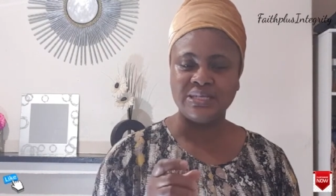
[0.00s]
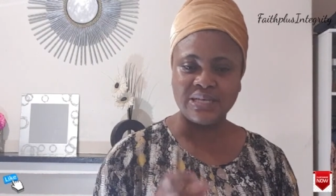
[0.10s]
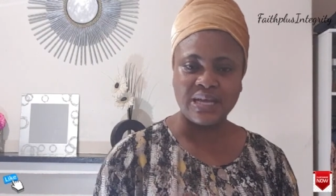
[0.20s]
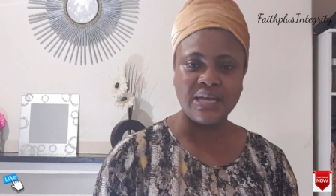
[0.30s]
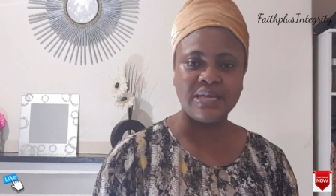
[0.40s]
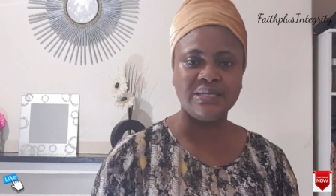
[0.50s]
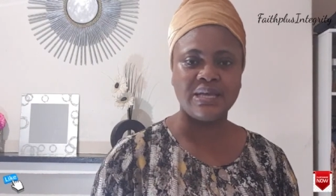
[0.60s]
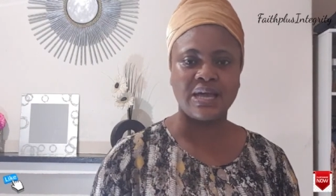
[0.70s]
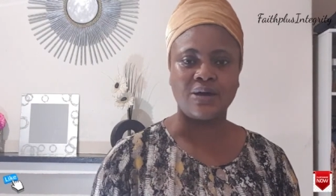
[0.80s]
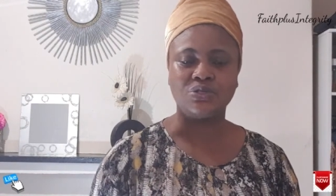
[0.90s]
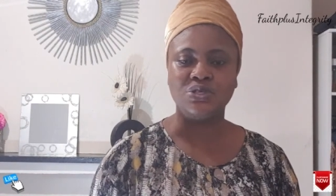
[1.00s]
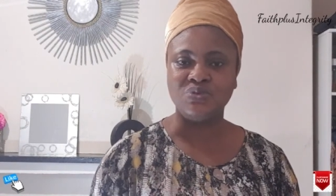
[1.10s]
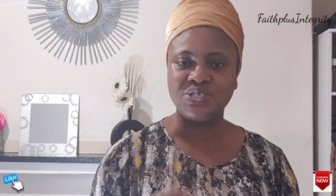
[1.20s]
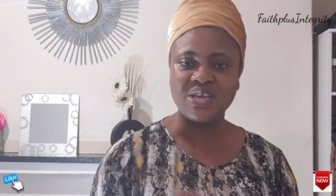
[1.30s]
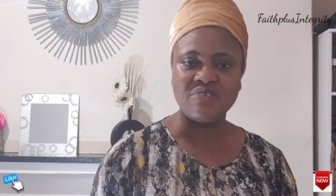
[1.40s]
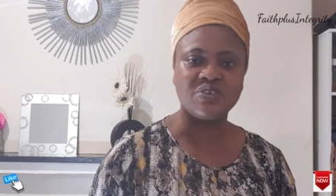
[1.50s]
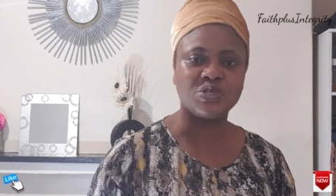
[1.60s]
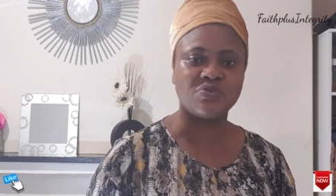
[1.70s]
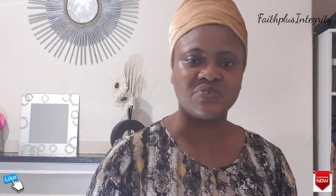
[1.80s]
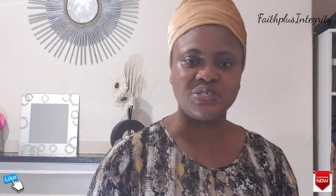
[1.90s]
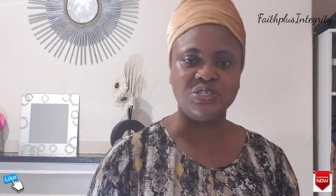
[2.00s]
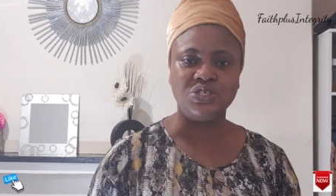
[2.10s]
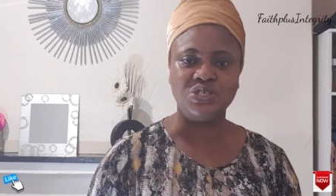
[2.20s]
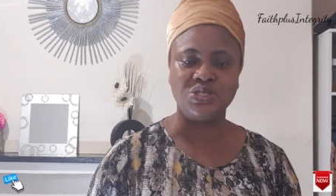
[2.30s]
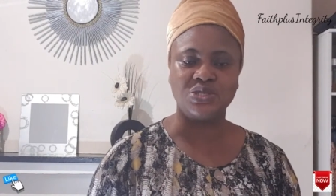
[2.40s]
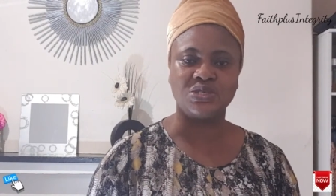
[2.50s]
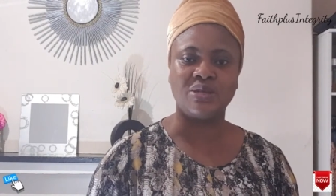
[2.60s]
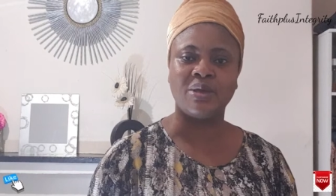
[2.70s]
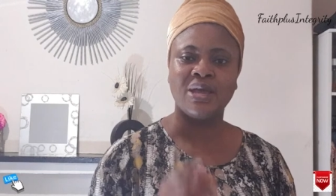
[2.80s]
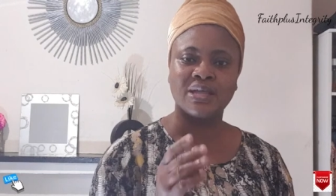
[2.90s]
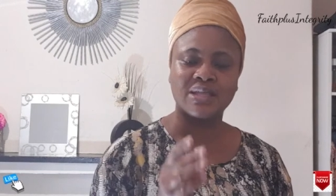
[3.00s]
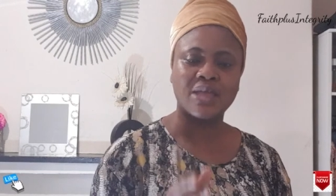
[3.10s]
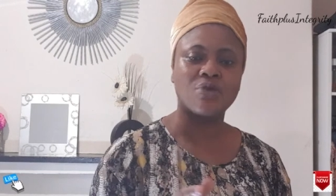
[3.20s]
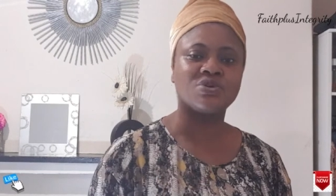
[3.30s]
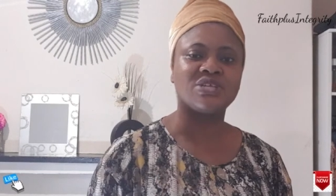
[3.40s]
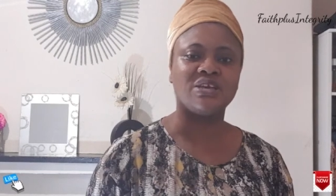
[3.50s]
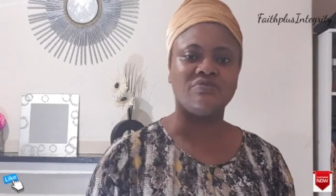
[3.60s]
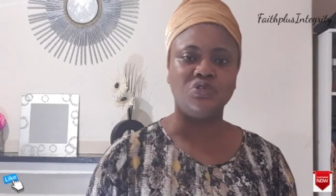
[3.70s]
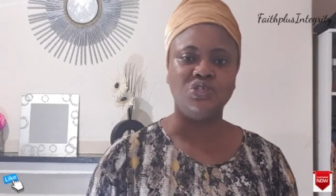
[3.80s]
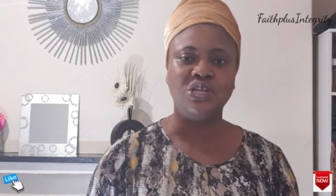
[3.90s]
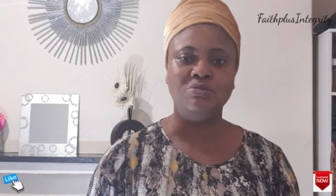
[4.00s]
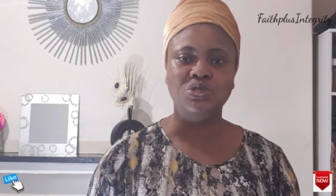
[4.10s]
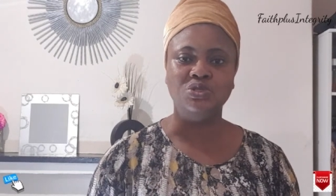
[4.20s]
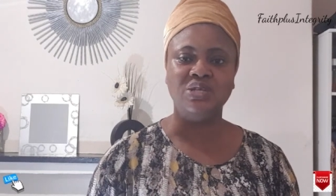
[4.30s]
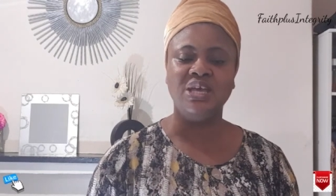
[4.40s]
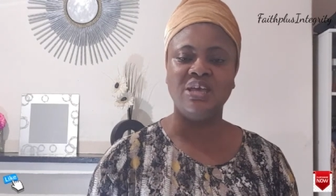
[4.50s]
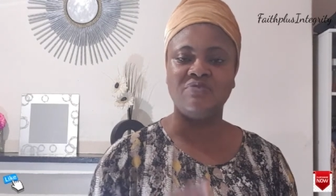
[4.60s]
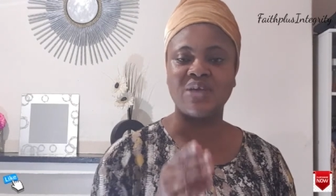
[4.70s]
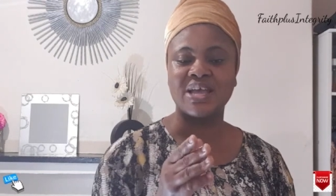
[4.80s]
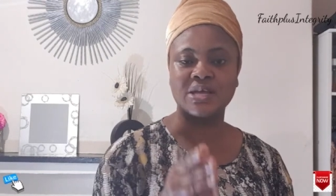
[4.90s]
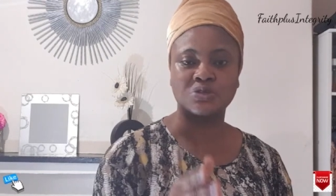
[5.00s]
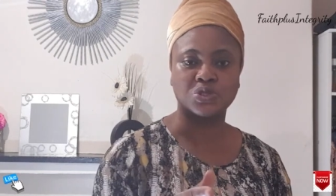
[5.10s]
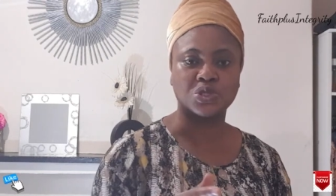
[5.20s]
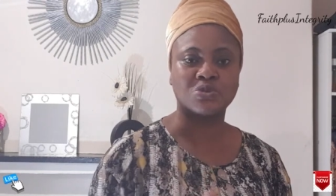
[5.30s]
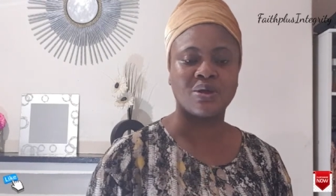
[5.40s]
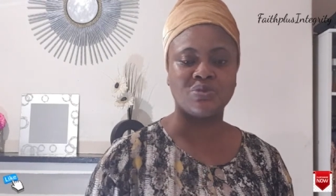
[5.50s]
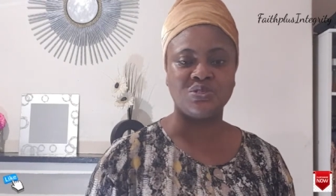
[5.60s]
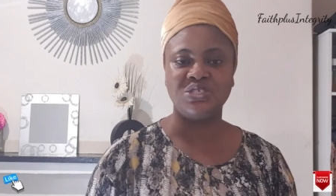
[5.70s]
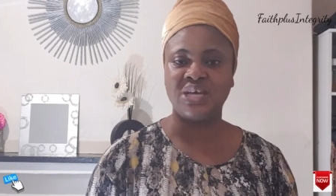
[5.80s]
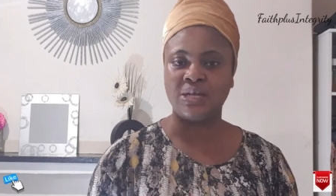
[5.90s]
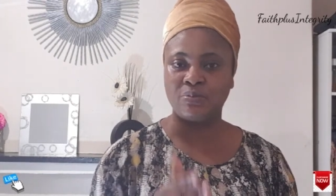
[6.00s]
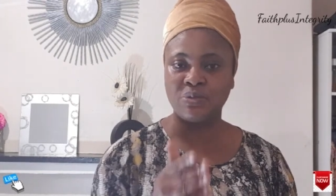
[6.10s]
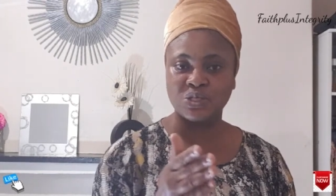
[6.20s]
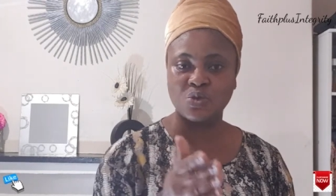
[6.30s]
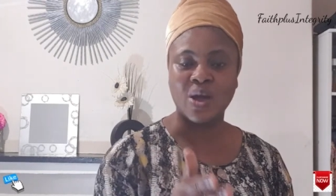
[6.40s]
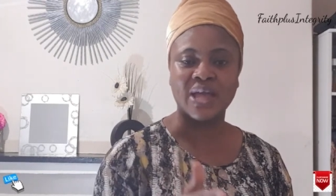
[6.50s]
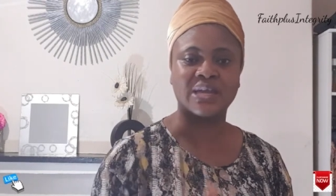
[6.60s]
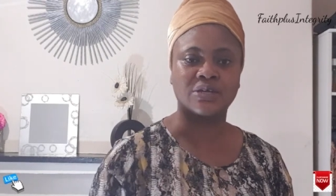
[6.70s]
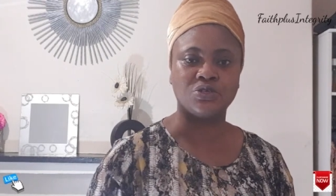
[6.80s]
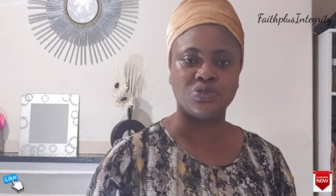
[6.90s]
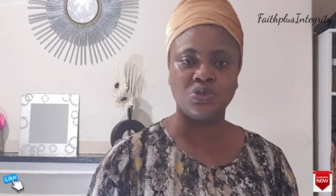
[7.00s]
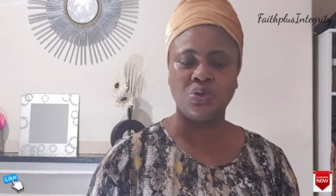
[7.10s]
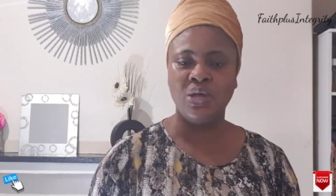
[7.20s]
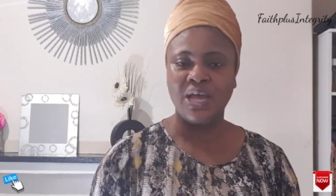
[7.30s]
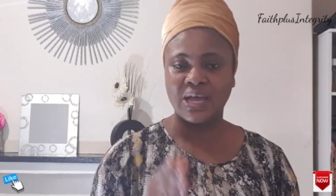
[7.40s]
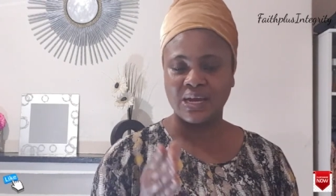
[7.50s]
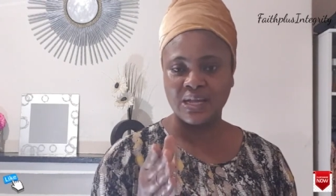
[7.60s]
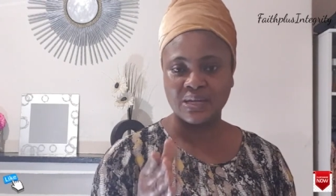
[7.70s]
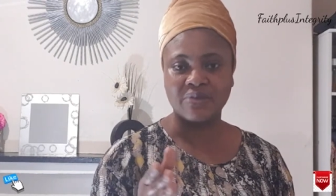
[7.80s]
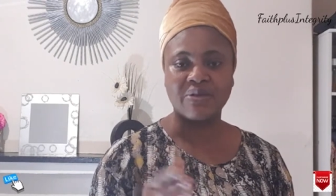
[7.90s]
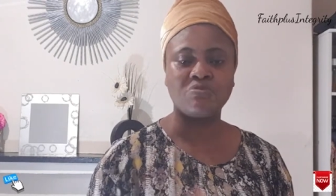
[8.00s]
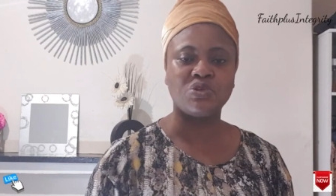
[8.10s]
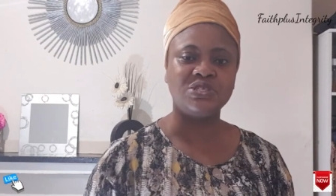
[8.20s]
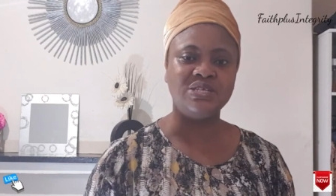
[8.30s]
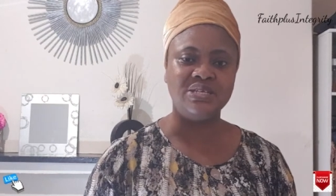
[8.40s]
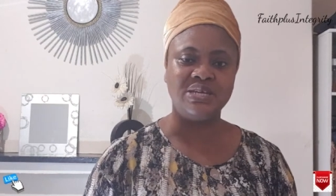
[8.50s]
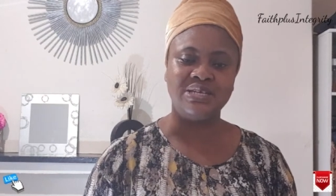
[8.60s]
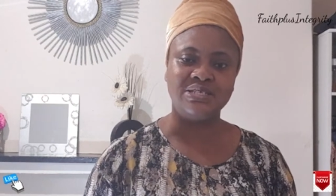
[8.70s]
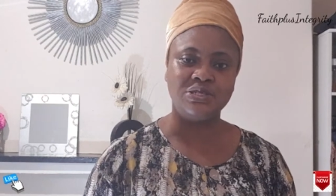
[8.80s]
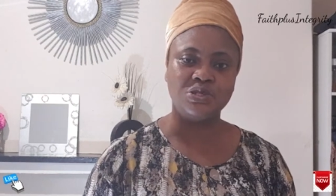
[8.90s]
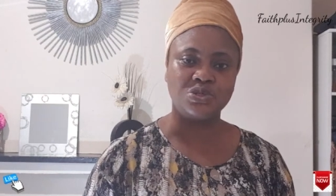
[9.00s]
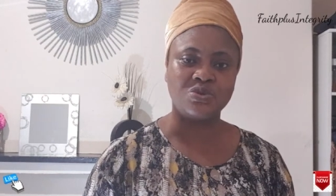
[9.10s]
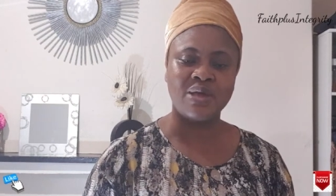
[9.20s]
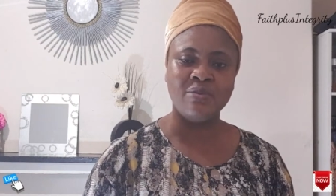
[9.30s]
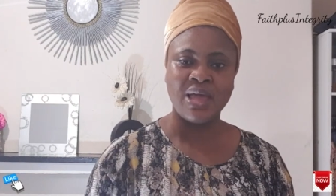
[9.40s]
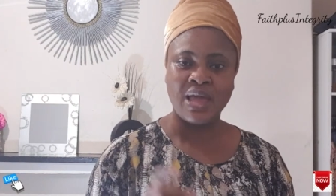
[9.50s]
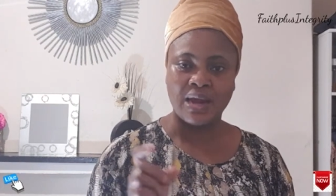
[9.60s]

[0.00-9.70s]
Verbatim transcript: day in, day out, till we see him face to face in Jesus' name. Thank you once again for joining me today. If you are yet to subscribe to this channel, please go ahead and do so. Click the red button there that says subscribe,